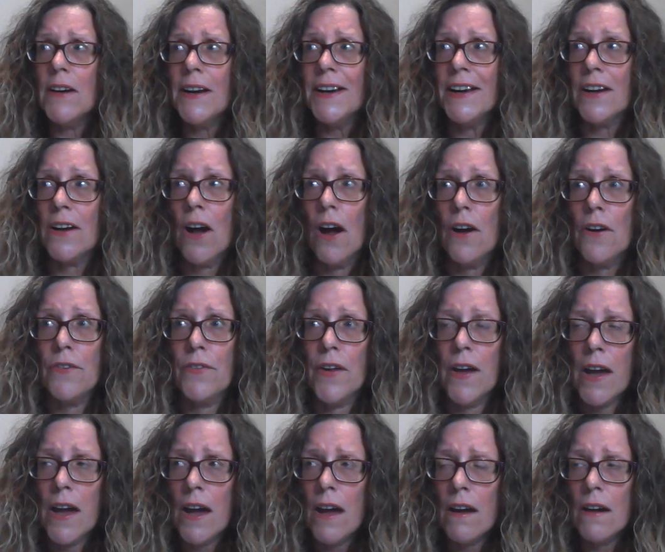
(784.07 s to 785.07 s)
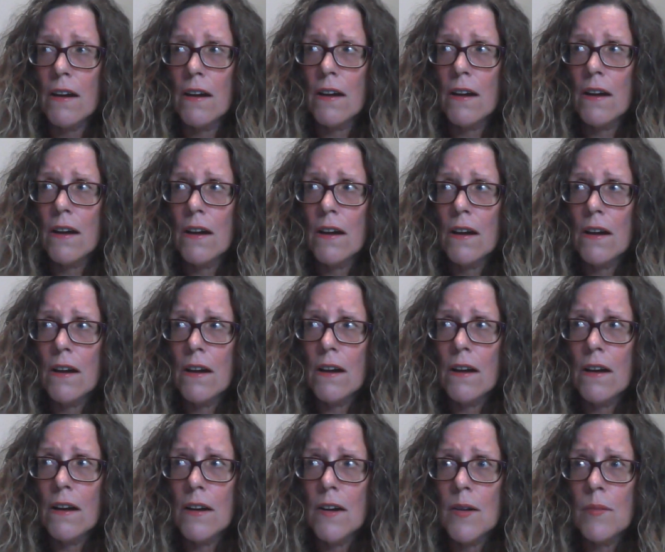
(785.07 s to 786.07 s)
going to go there
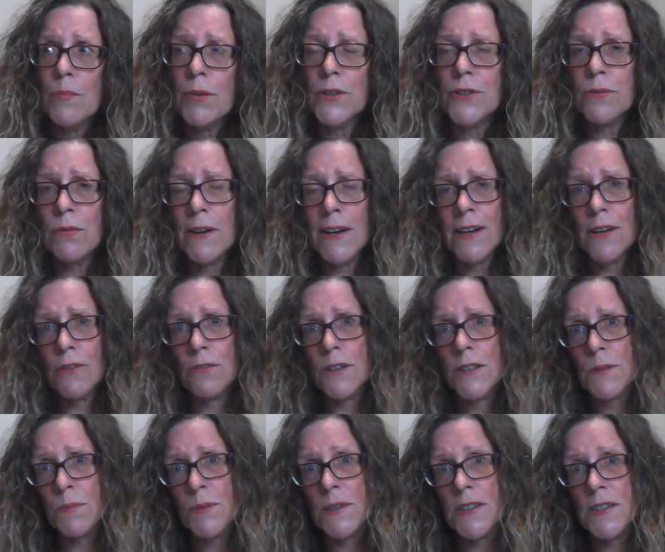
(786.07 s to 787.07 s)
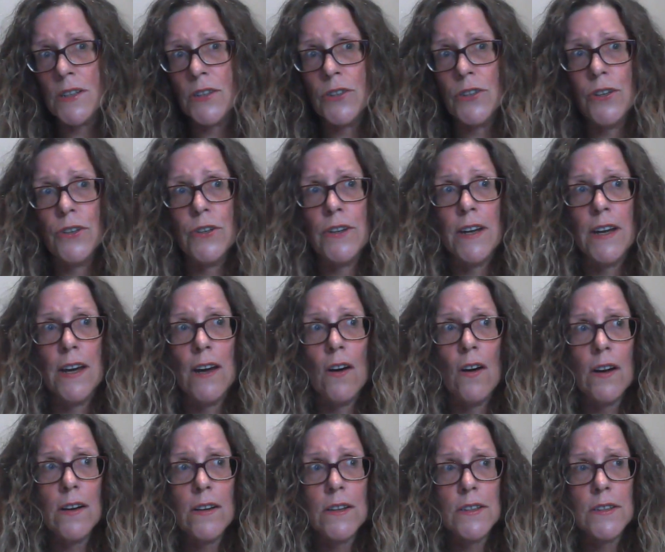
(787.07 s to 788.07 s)
between Christmas and New Year,
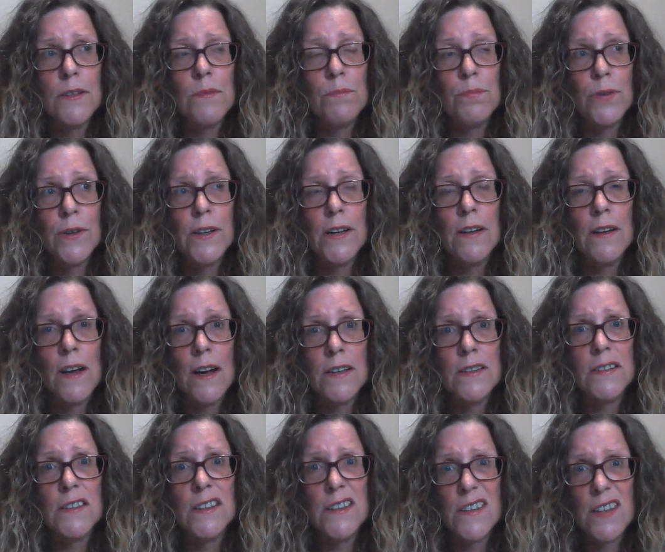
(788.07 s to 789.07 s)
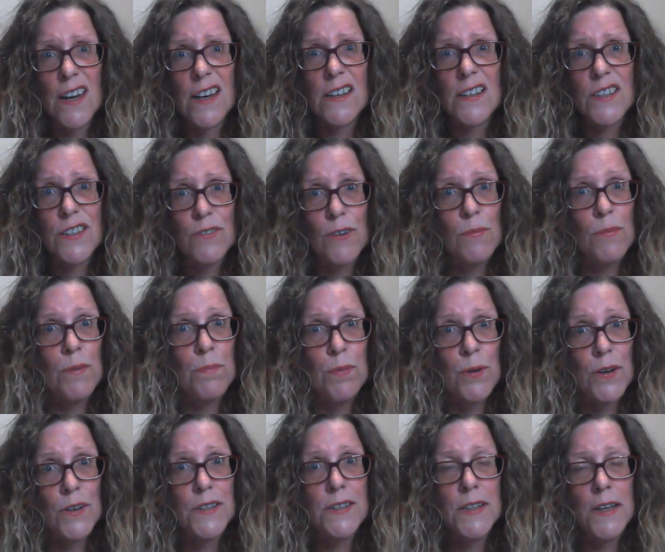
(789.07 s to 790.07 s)
I got some pretty nasty texts from a
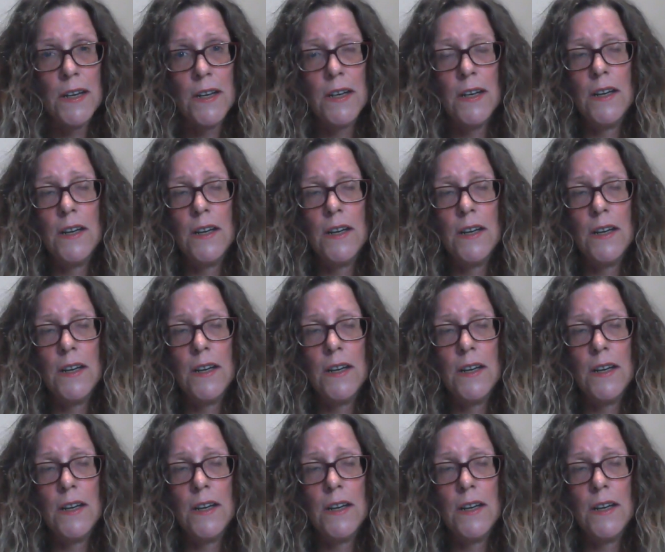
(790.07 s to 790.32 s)
person.